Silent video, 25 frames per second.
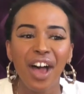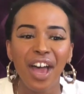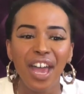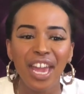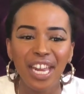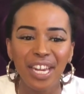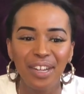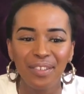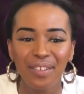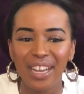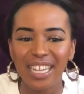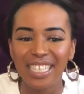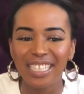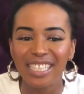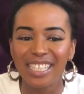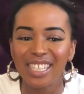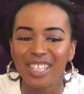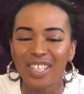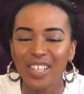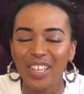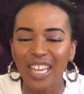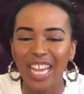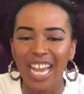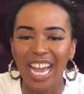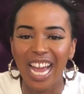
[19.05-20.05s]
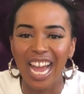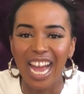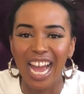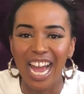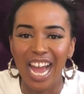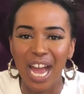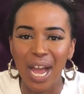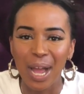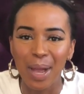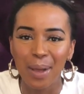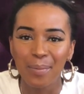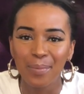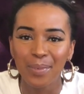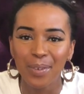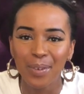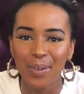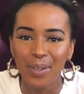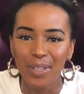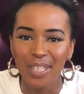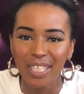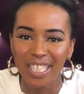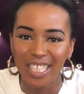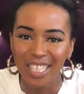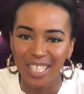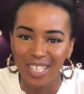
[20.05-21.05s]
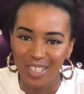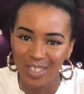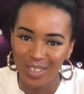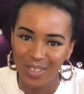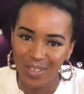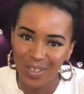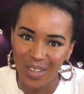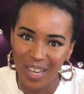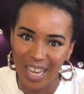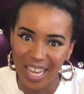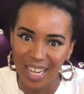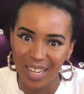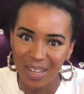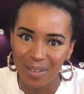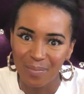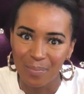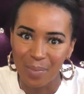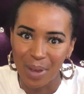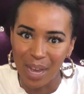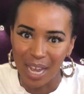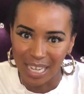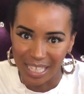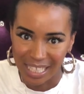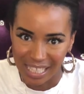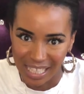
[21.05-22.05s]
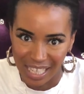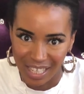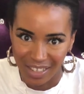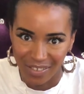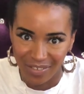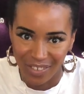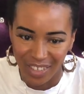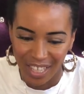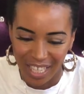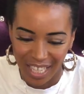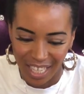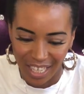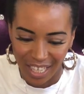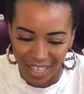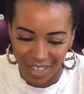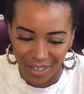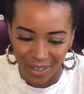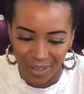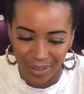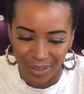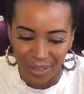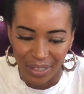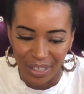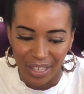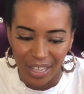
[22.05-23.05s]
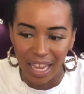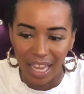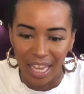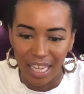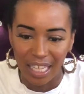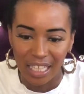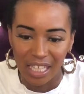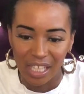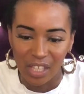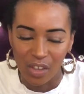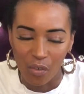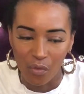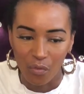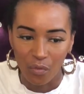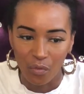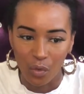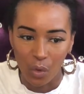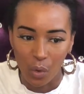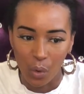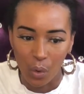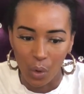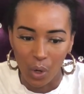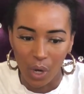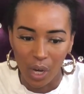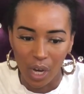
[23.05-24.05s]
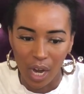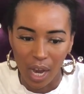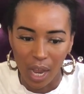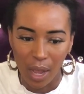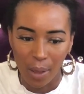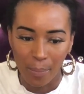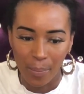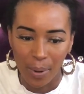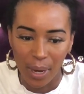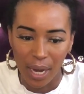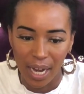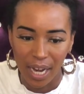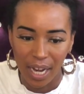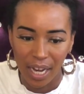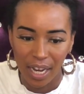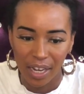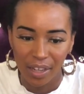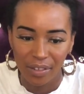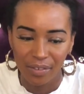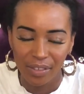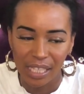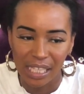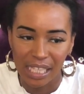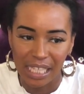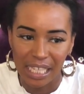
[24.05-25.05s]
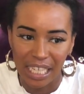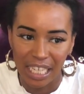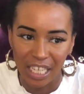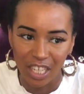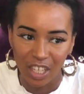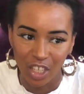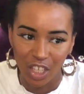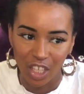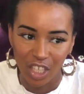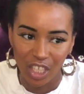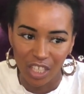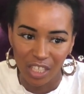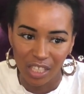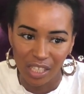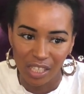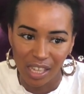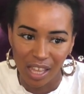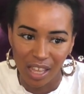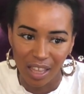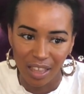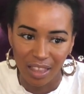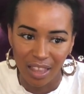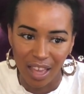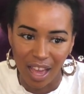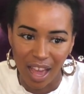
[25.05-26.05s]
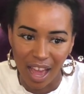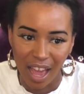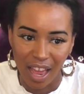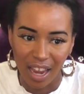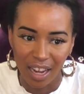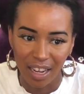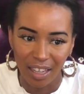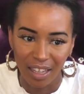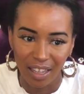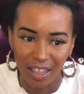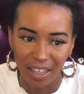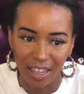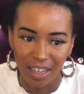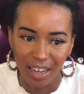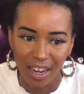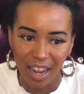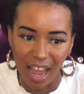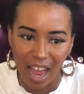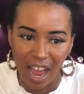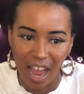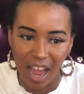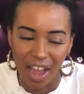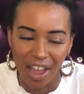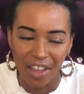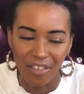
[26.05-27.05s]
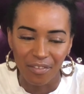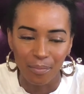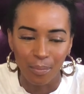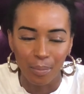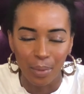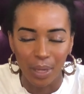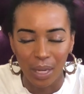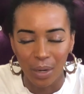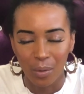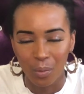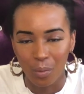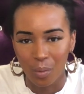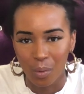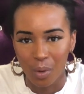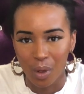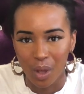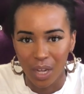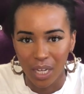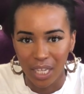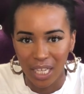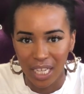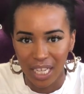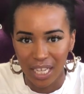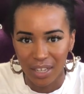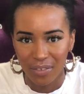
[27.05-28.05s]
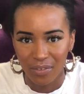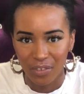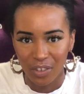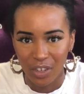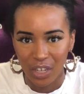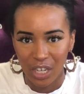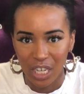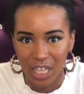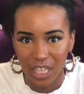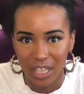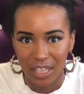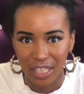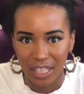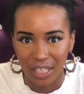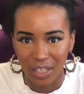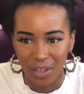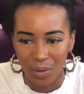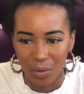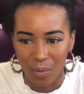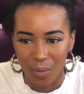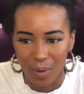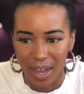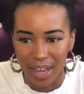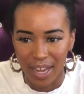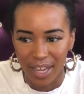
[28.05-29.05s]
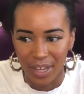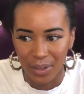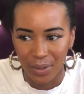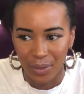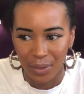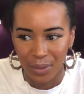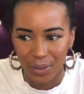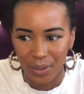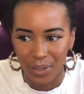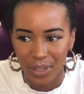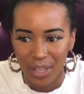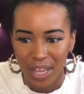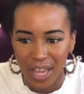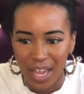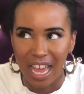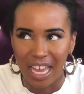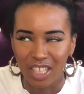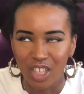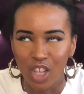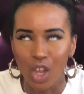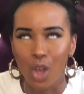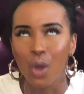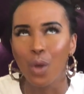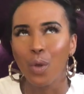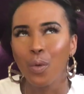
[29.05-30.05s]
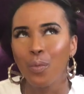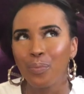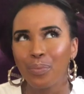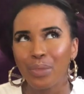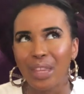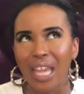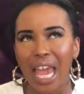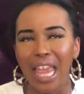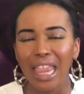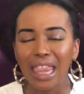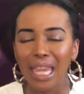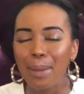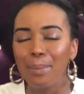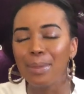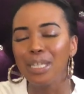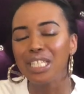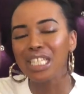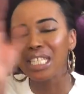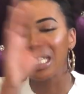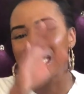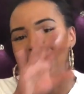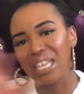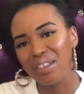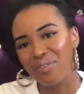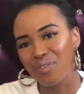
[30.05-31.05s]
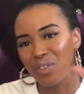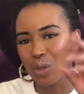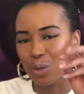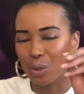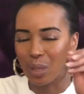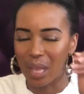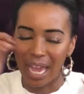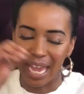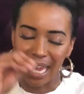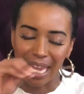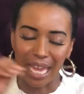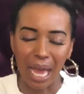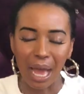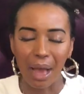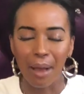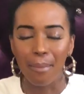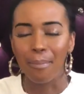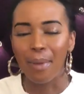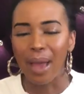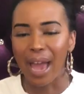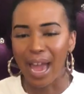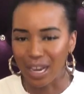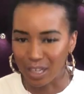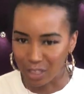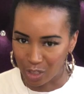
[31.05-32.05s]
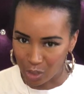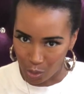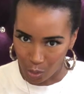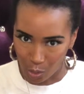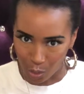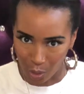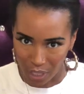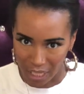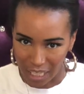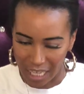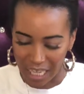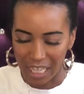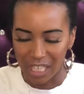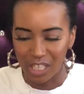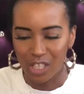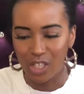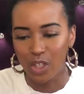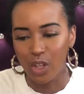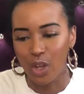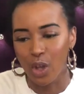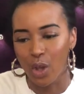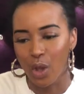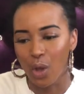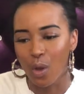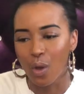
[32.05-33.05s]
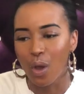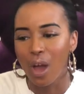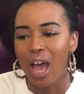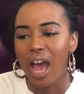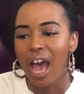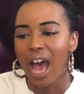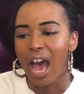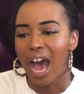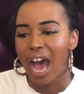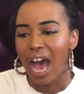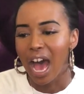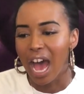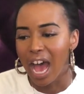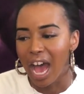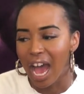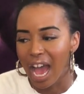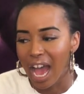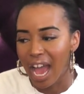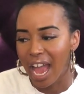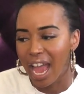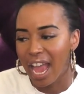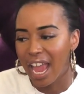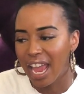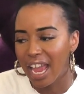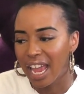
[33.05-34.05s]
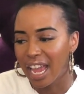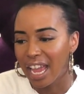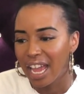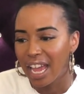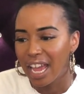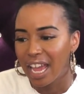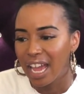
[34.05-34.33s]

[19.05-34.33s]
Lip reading: Anyways, so yeah, I'm going to do an unboxing video. It's for a pair of sneakers that I've been wanting for a little while. So let me just give you like a backstory. So I